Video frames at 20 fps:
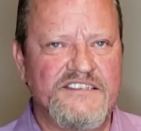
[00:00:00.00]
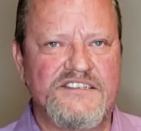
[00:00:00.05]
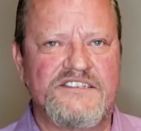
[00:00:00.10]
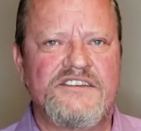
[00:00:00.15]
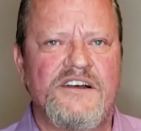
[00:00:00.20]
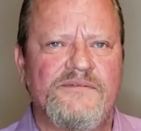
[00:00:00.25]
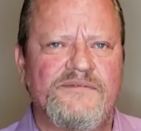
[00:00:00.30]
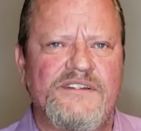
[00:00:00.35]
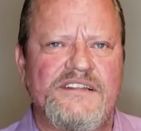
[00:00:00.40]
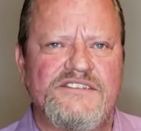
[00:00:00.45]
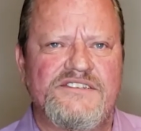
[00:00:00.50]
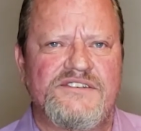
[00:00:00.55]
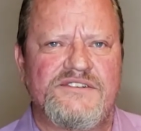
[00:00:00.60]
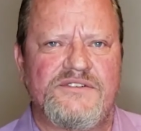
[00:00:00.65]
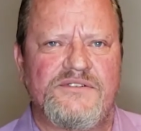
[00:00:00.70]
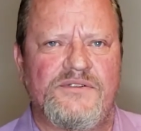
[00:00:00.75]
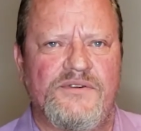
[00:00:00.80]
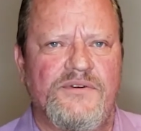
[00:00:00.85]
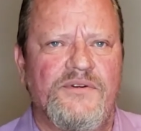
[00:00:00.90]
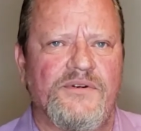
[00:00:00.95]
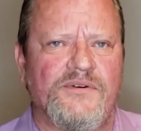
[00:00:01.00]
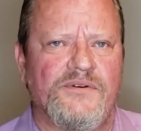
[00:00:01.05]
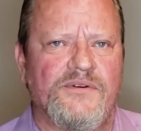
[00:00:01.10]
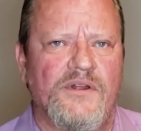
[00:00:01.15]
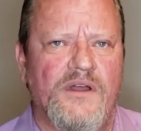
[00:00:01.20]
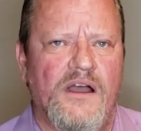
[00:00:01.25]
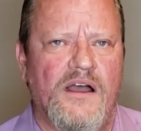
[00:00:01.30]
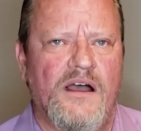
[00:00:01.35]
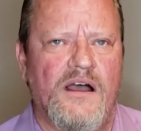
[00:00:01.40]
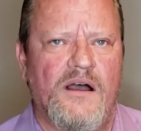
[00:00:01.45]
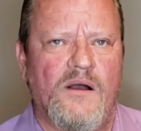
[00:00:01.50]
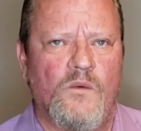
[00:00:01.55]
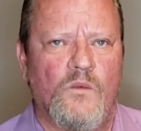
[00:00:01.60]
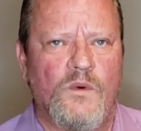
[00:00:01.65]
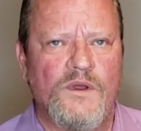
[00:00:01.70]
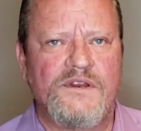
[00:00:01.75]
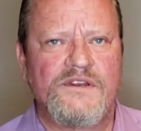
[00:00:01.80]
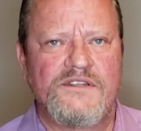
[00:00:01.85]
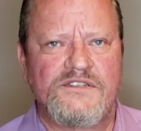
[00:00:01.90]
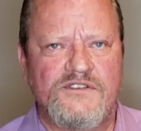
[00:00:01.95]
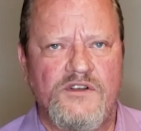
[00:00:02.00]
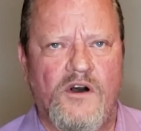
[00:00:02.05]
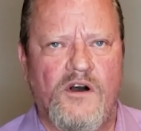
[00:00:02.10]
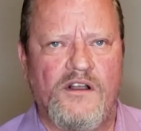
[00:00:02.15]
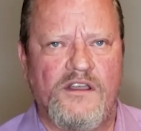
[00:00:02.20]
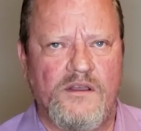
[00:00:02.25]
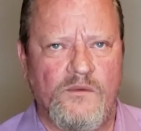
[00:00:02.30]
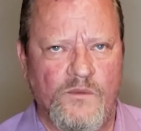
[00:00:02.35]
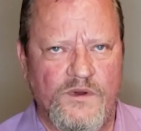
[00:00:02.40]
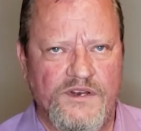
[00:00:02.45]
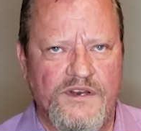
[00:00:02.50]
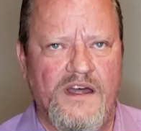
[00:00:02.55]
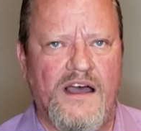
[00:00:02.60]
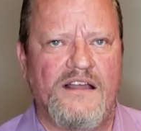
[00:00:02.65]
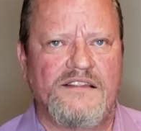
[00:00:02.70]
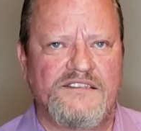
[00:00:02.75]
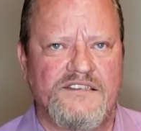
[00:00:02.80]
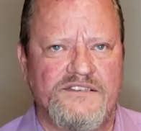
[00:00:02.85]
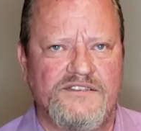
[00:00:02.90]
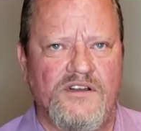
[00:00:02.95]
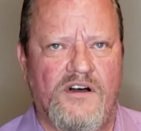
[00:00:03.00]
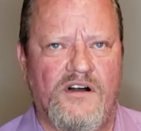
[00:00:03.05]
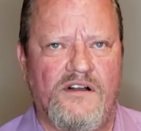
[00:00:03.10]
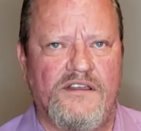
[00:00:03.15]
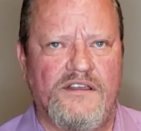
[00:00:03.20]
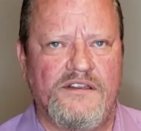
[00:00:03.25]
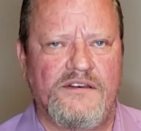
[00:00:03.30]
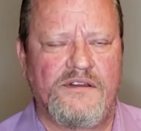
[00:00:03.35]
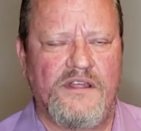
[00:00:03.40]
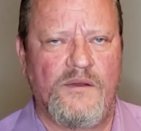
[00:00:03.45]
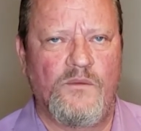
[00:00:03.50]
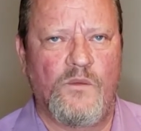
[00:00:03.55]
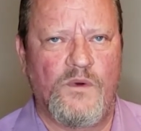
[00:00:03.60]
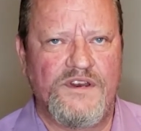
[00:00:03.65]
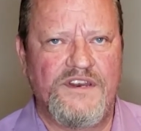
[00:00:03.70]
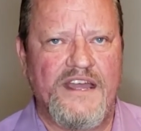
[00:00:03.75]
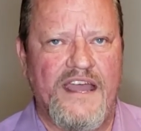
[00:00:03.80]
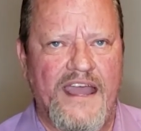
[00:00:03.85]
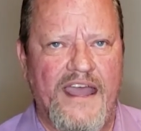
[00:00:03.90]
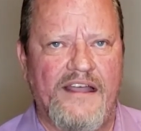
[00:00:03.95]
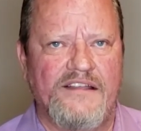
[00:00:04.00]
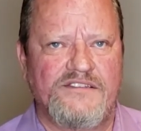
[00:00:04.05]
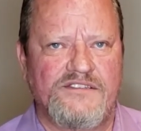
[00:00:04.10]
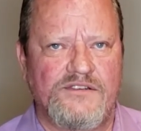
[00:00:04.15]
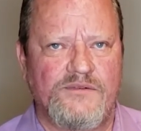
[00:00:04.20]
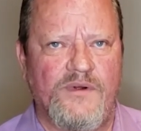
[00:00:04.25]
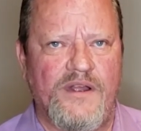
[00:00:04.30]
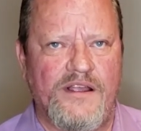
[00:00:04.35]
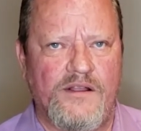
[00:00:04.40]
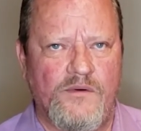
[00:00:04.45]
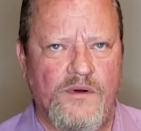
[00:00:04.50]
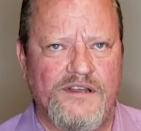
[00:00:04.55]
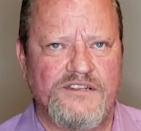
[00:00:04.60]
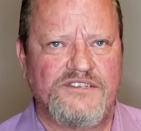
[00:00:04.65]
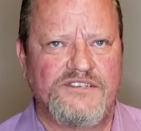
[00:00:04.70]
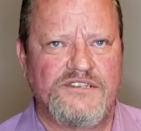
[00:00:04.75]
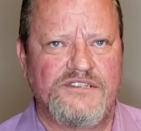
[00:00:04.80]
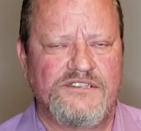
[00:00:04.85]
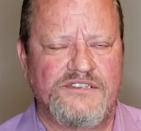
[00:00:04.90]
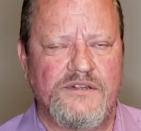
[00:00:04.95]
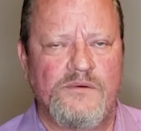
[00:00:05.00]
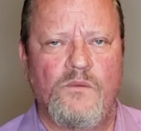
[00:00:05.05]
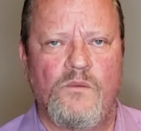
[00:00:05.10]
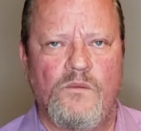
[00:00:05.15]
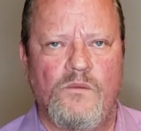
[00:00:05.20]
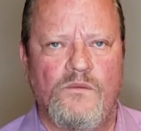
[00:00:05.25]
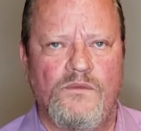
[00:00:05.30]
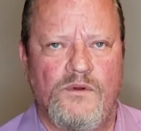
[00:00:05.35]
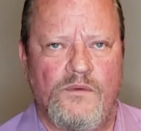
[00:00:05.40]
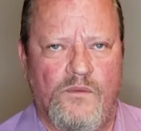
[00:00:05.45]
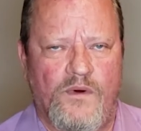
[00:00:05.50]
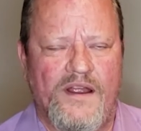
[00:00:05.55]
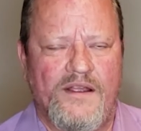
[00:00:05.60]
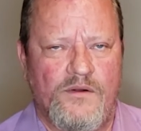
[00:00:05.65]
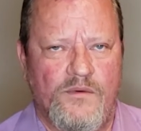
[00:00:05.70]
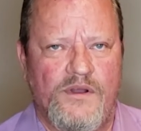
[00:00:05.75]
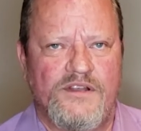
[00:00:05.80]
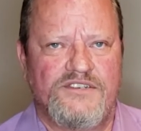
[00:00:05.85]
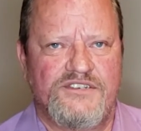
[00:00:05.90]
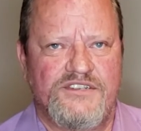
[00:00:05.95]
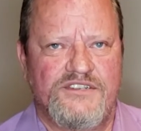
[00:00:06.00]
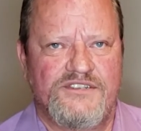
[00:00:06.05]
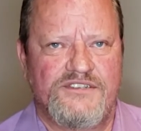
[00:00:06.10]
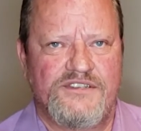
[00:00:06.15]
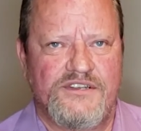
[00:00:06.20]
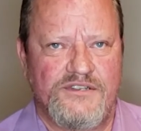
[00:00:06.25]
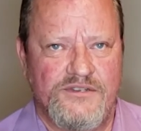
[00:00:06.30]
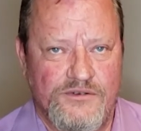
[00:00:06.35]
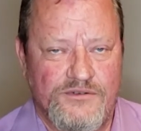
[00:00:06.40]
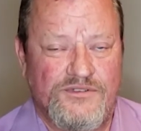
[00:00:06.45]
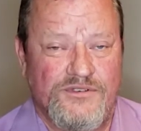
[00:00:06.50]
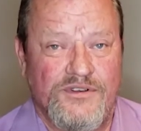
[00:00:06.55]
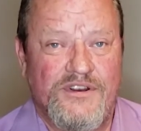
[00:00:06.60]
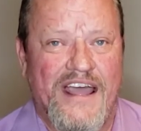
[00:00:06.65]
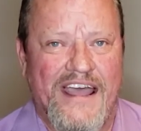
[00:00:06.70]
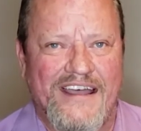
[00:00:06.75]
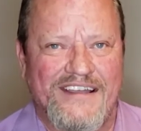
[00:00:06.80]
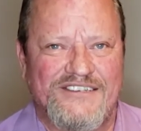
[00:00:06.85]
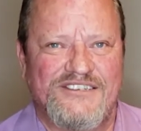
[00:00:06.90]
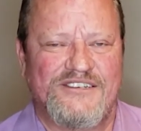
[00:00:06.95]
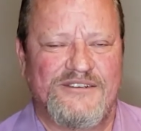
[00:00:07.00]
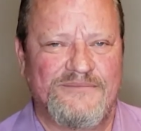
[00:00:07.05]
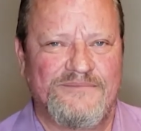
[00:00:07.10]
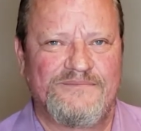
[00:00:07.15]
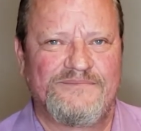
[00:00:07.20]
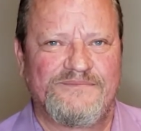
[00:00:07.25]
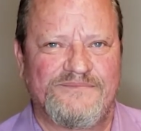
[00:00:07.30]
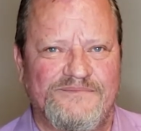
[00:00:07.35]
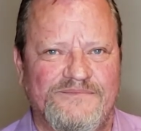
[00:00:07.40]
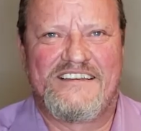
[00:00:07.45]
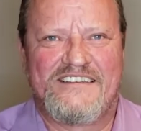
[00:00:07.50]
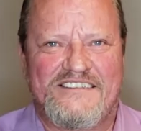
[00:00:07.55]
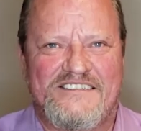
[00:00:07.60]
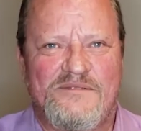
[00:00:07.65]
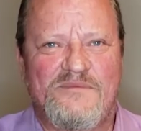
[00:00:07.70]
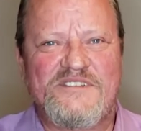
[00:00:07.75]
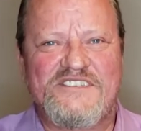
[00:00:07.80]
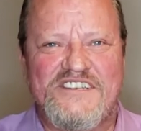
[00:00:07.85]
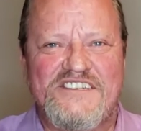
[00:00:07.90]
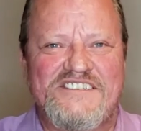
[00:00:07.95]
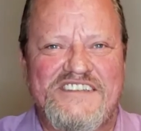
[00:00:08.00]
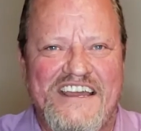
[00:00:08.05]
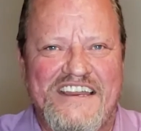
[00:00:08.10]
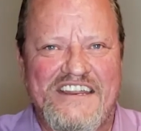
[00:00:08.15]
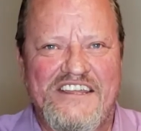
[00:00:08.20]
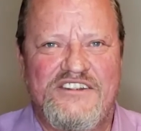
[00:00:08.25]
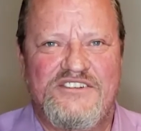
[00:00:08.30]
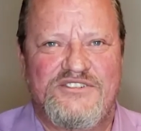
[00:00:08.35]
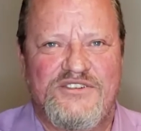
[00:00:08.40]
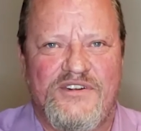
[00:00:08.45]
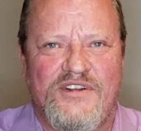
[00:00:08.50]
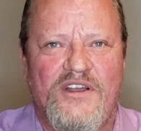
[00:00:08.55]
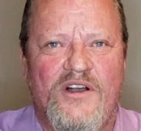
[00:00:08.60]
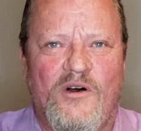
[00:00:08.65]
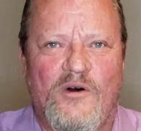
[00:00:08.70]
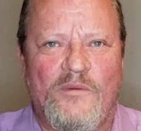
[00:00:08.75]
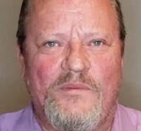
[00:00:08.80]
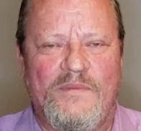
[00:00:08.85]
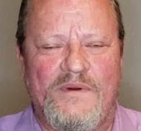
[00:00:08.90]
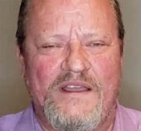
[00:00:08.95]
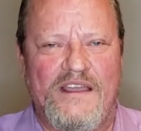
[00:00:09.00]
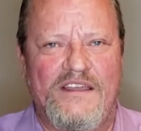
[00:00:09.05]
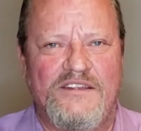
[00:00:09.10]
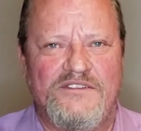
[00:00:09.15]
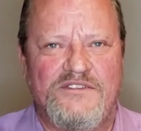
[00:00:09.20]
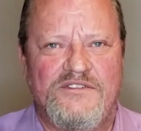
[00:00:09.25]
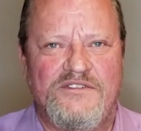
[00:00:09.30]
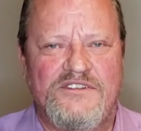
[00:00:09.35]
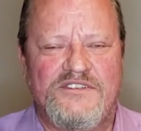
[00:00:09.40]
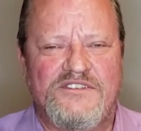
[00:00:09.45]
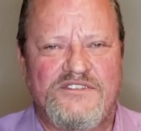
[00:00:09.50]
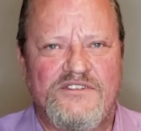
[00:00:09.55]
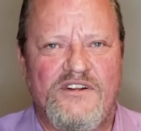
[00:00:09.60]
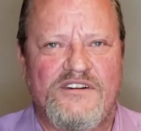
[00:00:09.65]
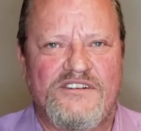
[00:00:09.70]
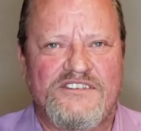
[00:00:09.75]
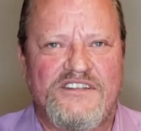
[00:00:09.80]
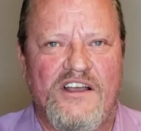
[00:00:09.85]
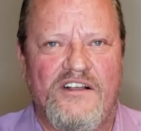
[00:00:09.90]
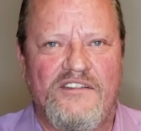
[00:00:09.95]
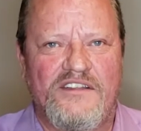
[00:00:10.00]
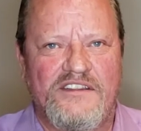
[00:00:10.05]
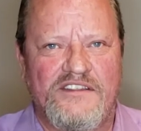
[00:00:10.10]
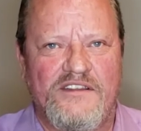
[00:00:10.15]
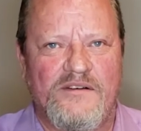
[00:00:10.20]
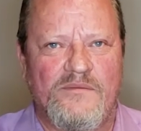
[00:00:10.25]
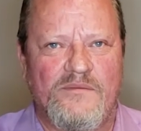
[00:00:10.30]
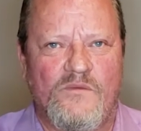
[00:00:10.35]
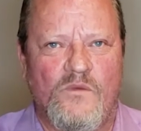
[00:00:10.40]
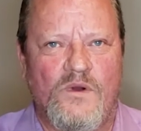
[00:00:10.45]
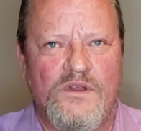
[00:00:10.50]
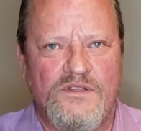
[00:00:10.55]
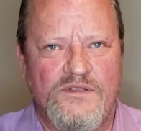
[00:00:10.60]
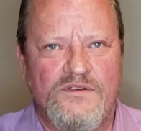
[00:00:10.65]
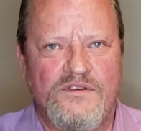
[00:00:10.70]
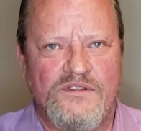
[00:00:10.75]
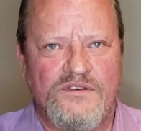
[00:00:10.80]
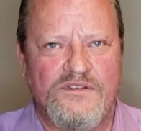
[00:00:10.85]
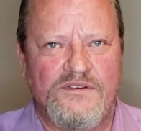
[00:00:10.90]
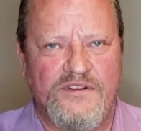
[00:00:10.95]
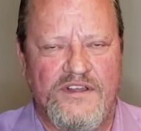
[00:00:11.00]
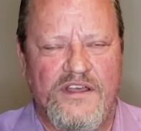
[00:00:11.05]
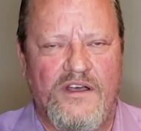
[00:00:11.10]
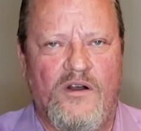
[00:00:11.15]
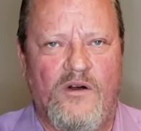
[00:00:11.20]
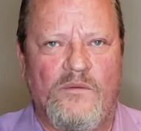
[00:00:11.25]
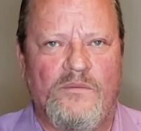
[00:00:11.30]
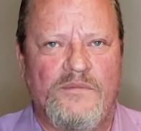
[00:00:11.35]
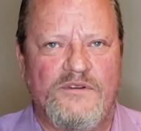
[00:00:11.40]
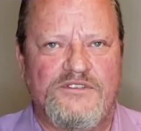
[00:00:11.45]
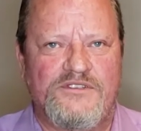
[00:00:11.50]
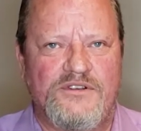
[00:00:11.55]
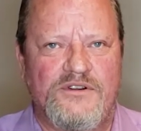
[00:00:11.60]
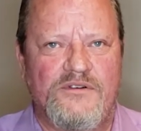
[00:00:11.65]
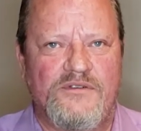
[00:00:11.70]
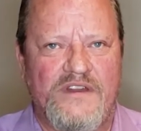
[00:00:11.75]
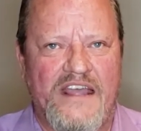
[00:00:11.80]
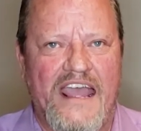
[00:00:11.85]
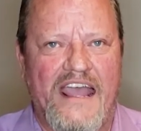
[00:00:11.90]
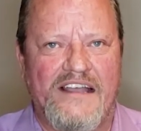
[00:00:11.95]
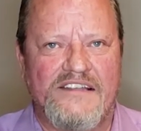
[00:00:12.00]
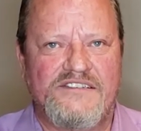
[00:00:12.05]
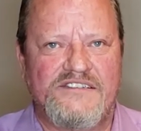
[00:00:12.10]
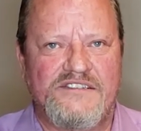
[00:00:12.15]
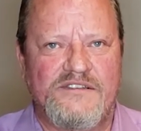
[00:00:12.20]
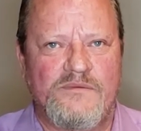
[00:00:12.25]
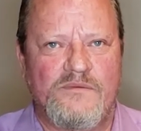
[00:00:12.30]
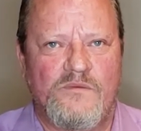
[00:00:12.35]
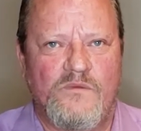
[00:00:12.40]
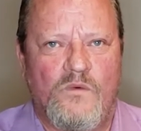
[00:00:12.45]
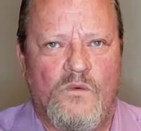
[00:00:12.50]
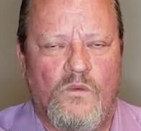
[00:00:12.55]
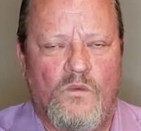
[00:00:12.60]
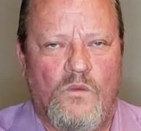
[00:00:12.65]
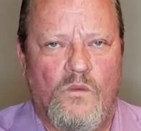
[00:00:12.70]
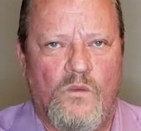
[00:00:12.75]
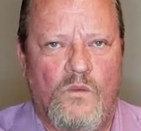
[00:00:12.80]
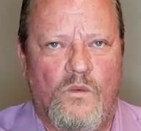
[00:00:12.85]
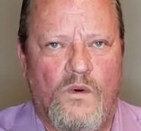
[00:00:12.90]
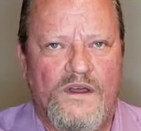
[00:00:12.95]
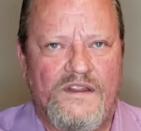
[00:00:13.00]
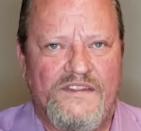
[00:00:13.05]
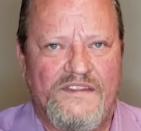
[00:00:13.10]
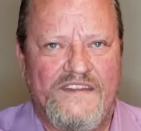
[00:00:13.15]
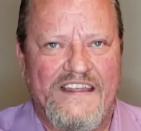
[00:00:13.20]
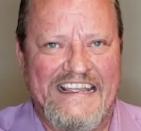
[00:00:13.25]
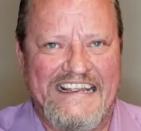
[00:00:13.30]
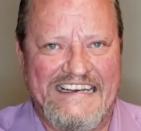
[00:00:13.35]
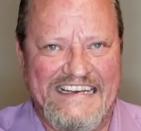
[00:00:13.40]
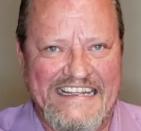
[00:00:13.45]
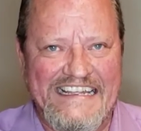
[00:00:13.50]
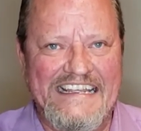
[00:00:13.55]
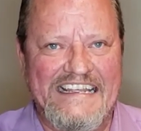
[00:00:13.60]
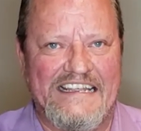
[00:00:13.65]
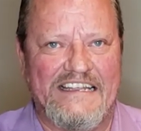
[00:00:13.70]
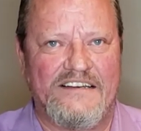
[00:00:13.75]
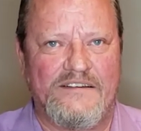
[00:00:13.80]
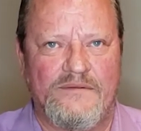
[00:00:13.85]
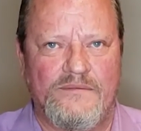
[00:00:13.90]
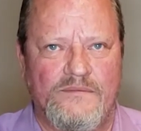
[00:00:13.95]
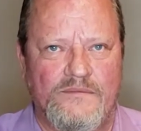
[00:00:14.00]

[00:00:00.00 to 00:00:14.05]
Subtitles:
a tough lesson to learn, when to talk and when not to talk, and when to ask the right questions and the right questions that you should ask. Someone says, I need your help, and you just start telling them what you can do to help, but you don't ask them what they need,